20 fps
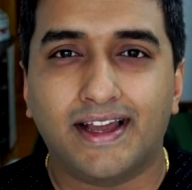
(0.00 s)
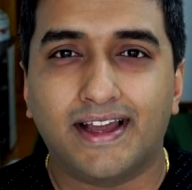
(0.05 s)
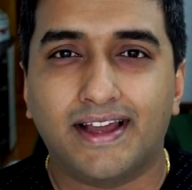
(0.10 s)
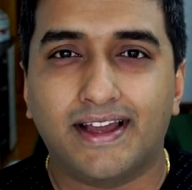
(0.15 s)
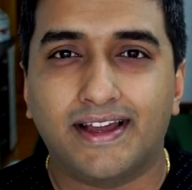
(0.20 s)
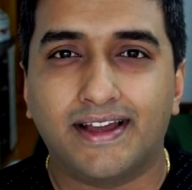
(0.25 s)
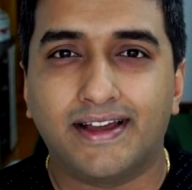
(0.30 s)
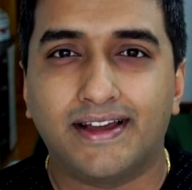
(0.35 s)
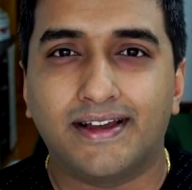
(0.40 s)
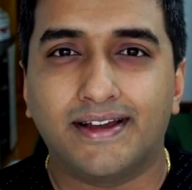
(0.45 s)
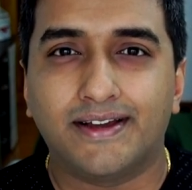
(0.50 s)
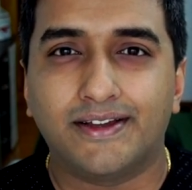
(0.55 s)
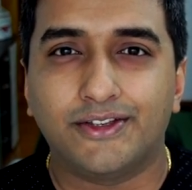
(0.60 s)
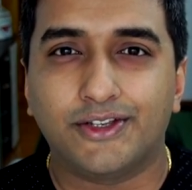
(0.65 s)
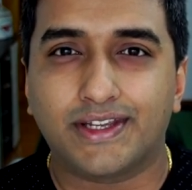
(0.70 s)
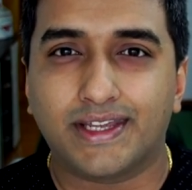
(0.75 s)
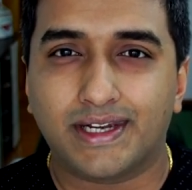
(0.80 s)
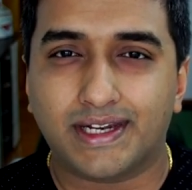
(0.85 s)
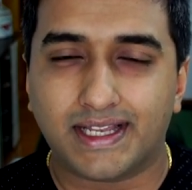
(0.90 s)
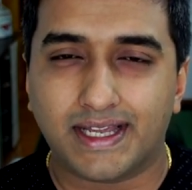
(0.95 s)
Uh,
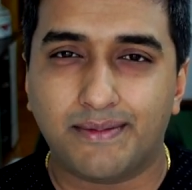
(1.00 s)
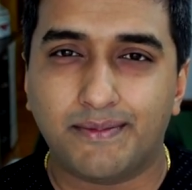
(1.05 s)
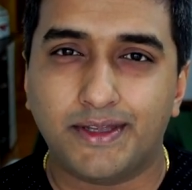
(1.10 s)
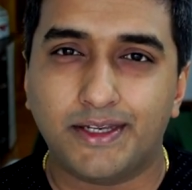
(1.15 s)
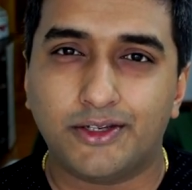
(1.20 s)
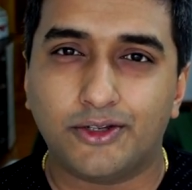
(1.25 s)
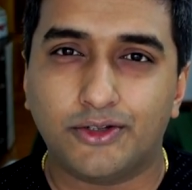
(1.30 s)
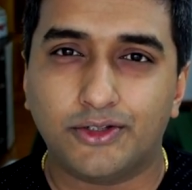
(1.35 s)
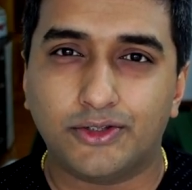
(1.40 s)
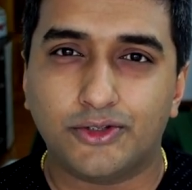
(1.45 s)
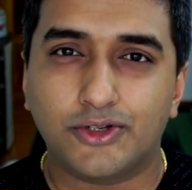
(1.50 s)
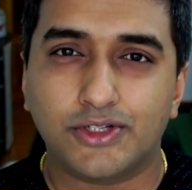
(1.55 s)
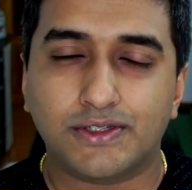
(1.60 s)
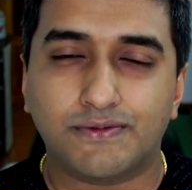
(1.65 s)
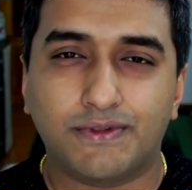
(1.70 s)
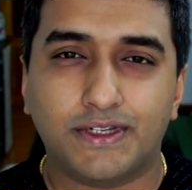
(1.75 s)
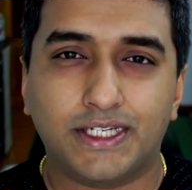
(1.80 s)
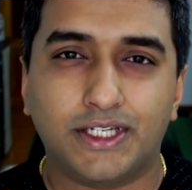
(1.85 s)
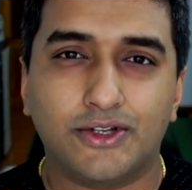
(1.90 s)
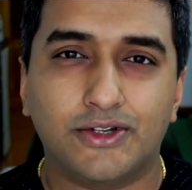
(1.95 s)
you can comment on those
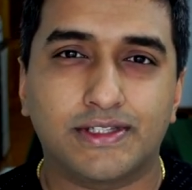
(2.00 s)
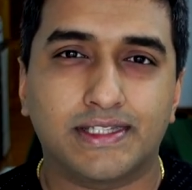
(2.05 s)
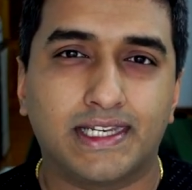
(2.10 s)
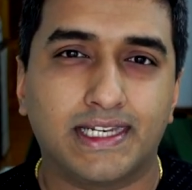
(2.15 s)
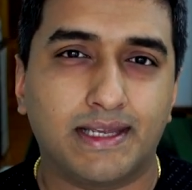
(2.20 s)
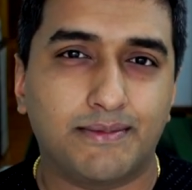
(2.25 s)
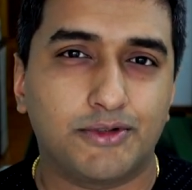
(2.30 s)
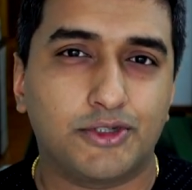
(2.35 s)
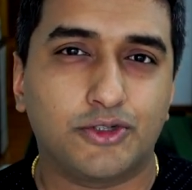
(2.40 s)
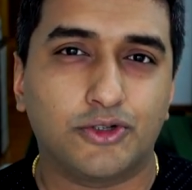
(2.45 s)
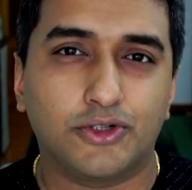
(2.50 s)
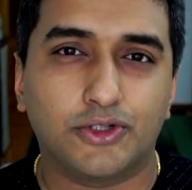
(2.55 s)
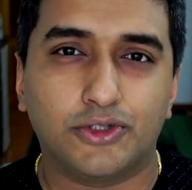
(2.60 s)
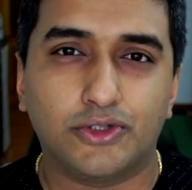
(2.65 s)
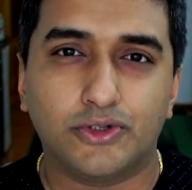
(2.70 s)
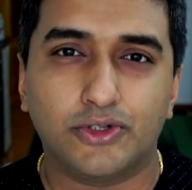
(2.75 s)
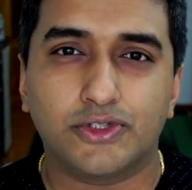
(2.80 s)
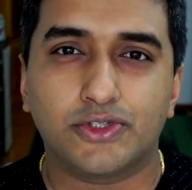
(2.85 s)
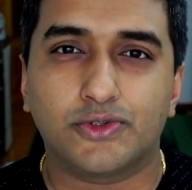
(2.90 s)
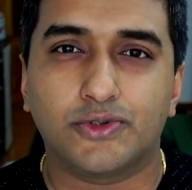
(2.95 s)
videos, and I'm sure
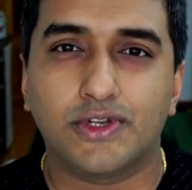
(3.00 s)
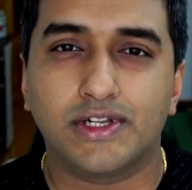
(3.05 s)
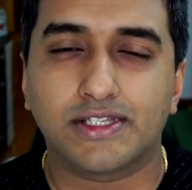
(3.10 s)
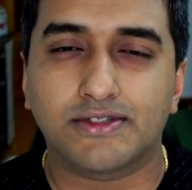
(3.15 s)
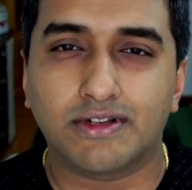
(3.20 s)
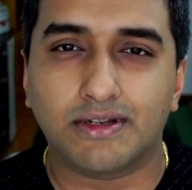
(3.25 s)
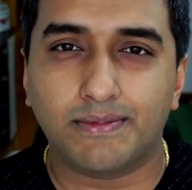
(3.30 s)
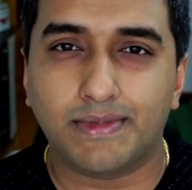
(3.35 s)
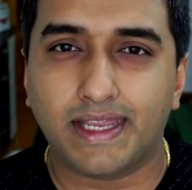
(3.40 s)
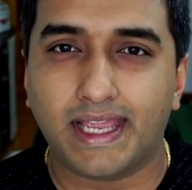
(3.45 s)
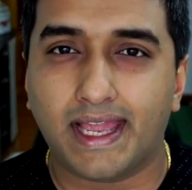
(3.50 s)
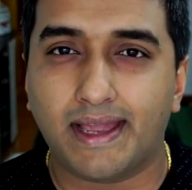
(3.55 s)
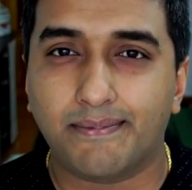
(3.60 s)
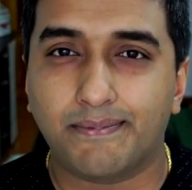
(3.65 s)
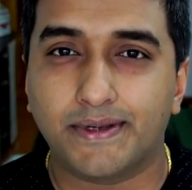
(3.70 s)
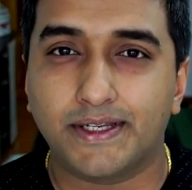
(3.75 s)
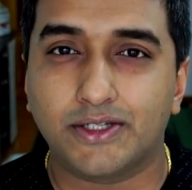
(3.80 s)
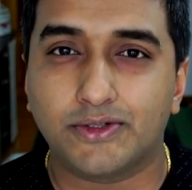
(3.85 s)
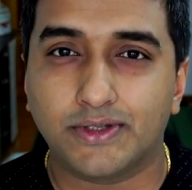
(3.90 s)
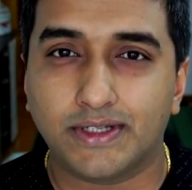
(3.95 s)
those students will be
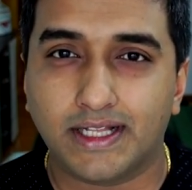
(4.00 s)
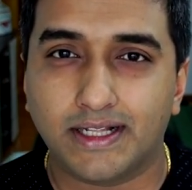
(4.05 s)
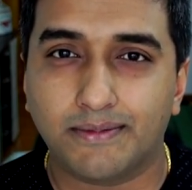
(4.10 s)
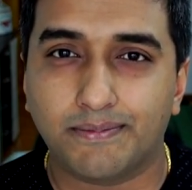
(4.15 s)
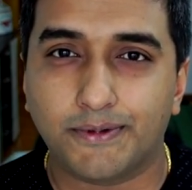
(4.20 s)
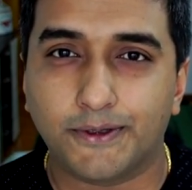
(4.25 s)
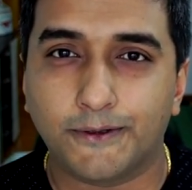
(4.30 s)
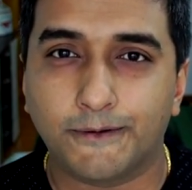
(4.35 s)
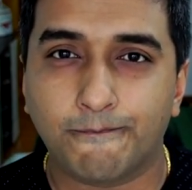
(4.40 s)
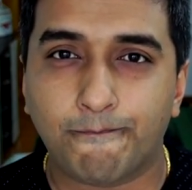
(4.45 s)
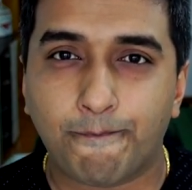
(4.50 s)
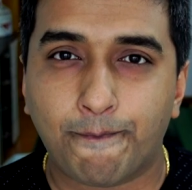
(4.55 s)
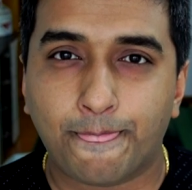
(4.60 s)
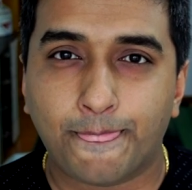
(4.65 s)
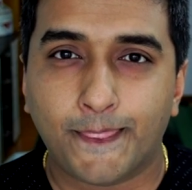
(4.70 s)
happy to help you.